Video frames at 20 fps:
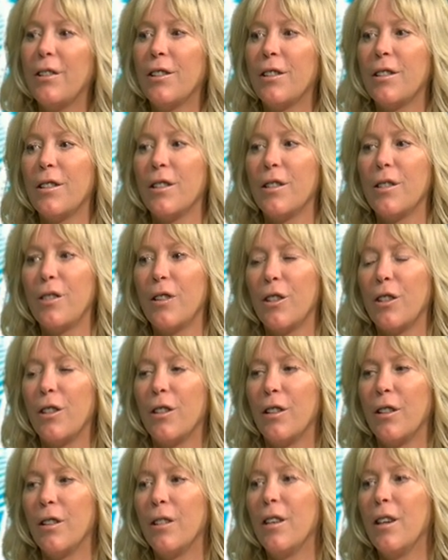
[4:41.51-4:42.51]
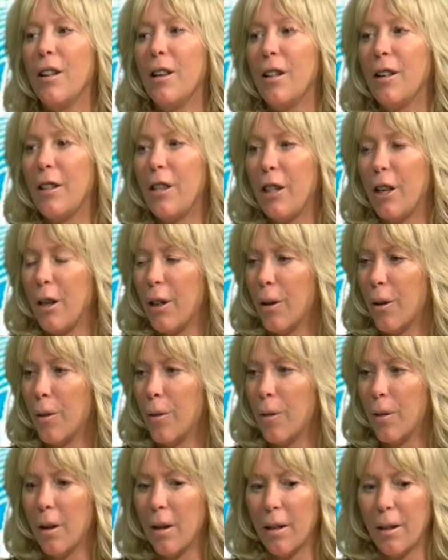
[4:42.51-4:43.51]
just a certain, you
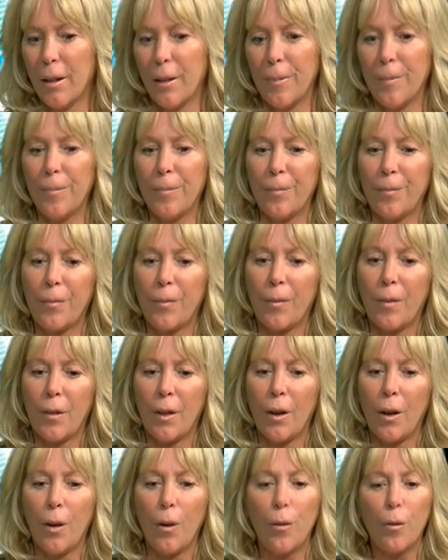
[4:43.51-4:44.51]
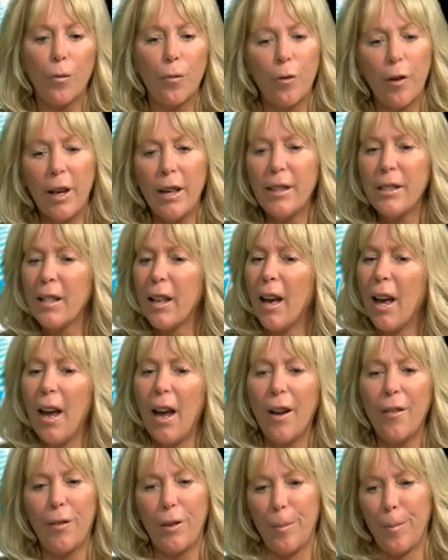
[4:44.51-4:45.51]
know, um, race,
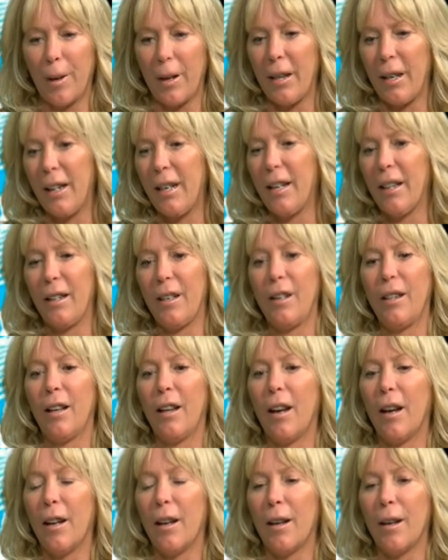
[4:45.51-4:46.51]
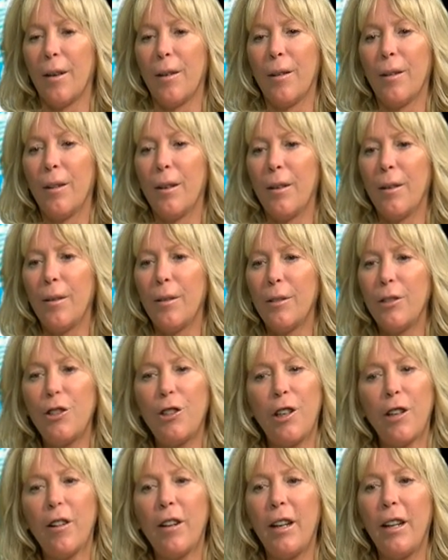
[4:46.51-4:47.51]
everybody. Uh,
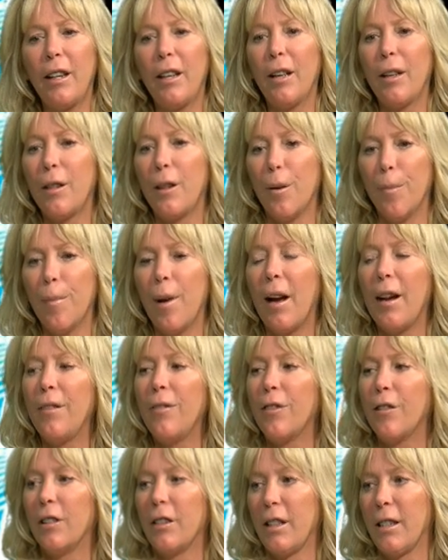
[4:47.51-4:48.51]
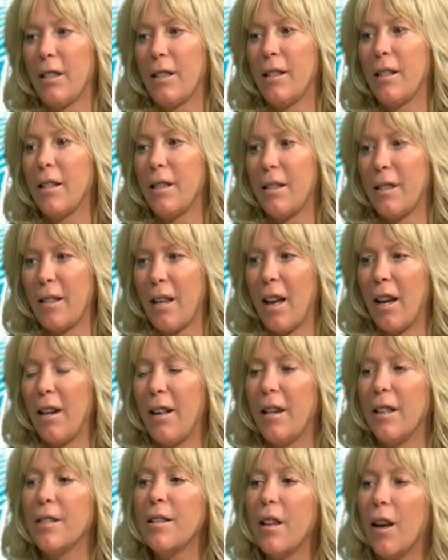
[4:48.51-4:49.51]
sharing the mindfulness set
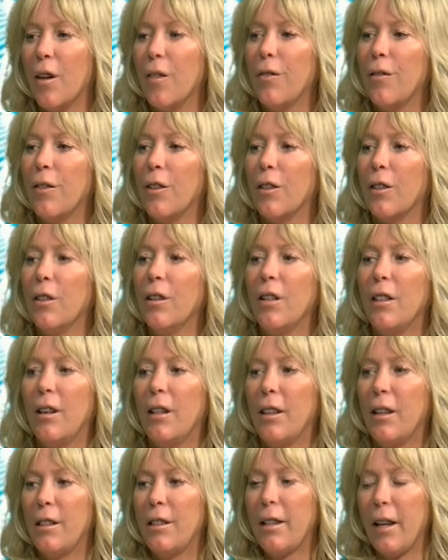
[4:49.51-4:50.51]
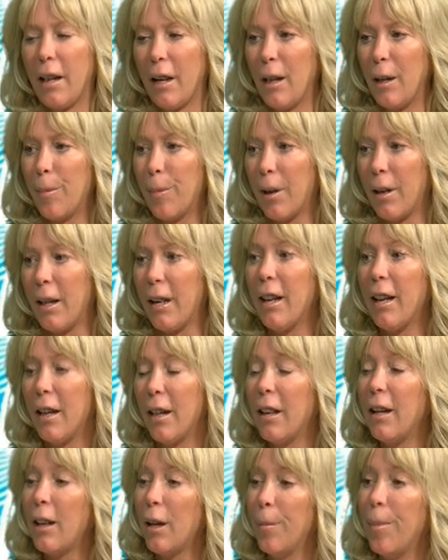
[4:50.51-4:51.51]
is helpful to anybody, and
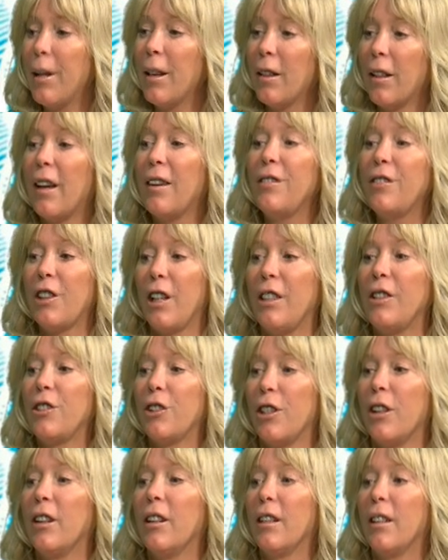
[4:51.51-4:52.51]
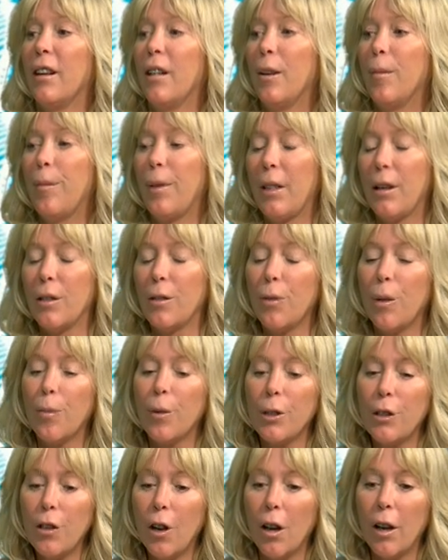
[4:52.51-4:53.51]
it can be a life changer, because what
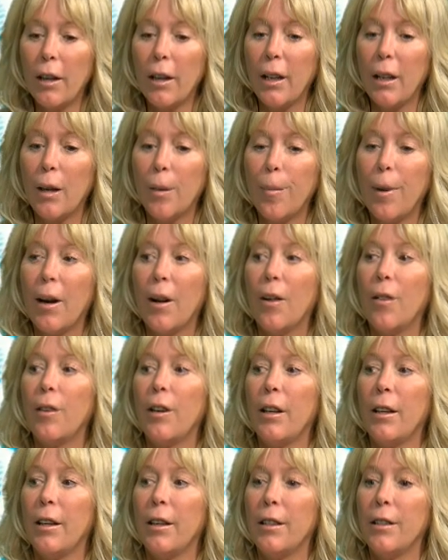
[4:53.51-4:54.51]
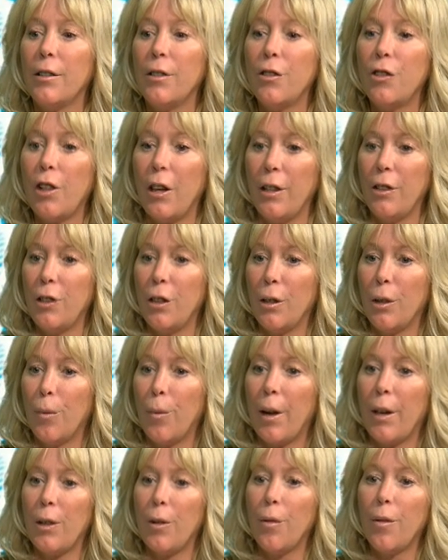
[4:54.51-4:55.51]
we're talking about is changing the
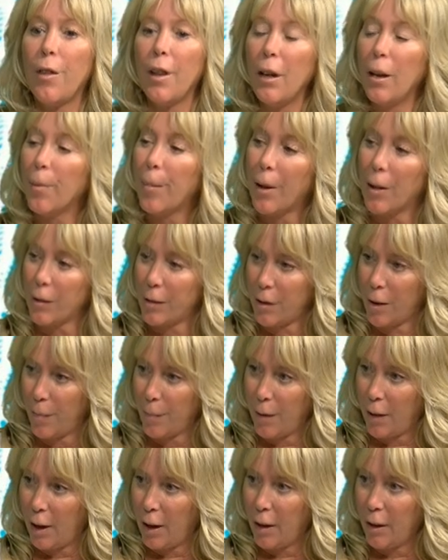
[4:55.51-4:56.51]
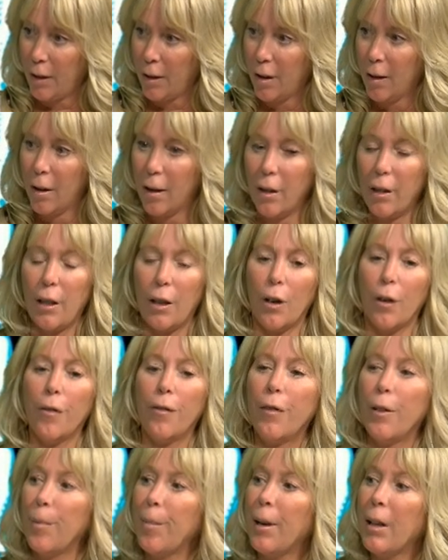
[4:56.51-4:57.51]
way you think about something, you know,
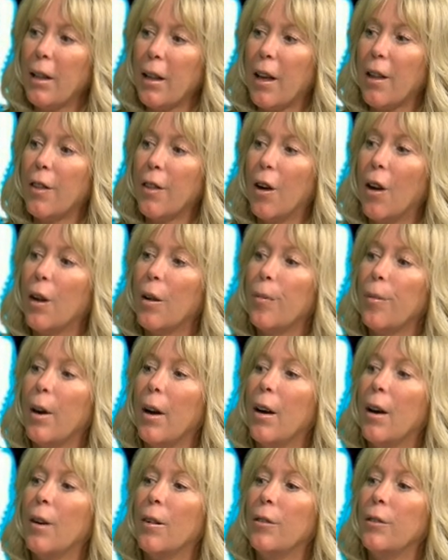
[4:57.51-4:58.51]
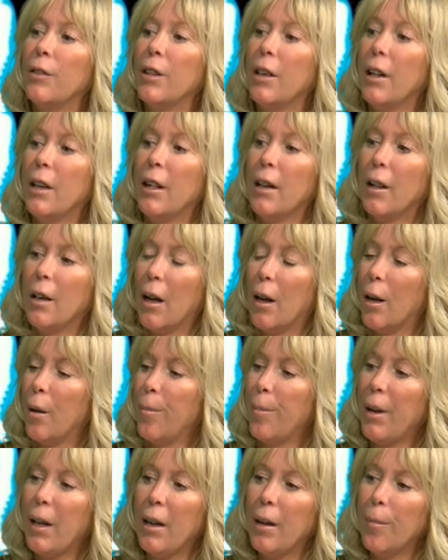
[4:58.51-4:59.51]
flipping that thought around, uh,
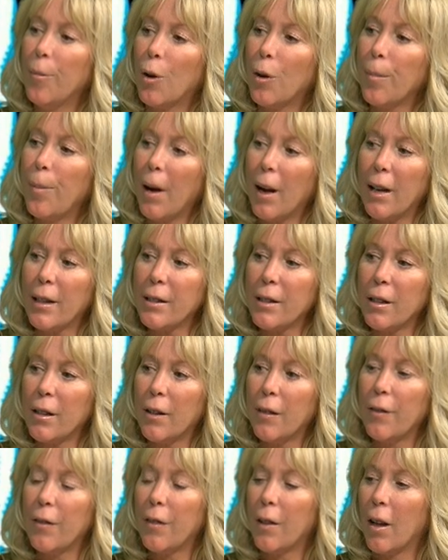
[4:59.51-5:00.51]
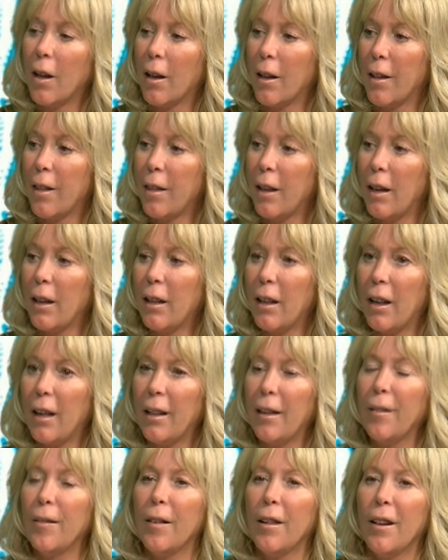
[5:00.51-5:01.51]
being more positive uh,
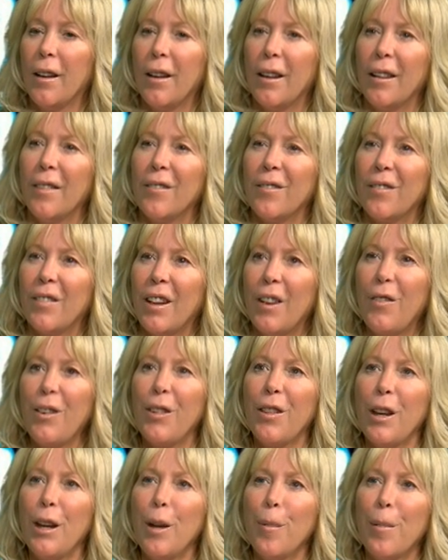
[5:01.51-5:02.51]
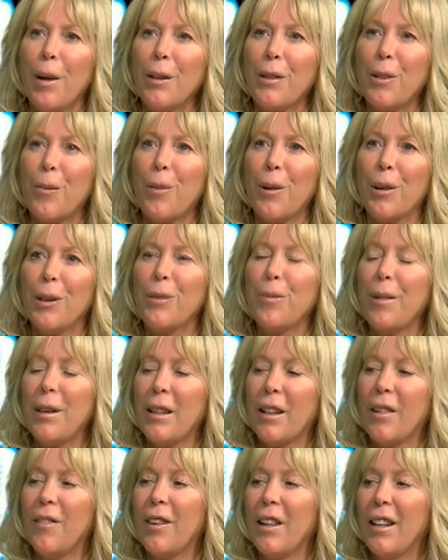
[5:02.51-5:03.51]
thinking. If you think about the world we
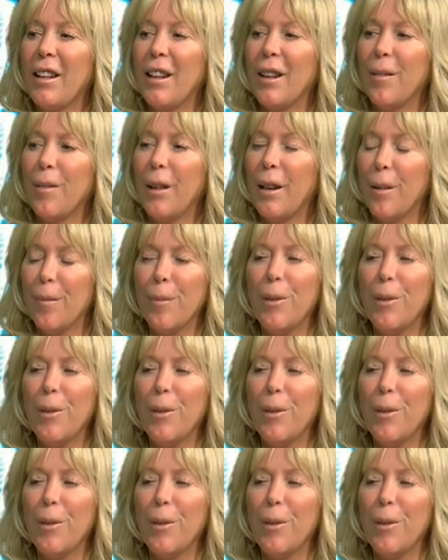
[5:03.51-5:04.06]
live in, it, it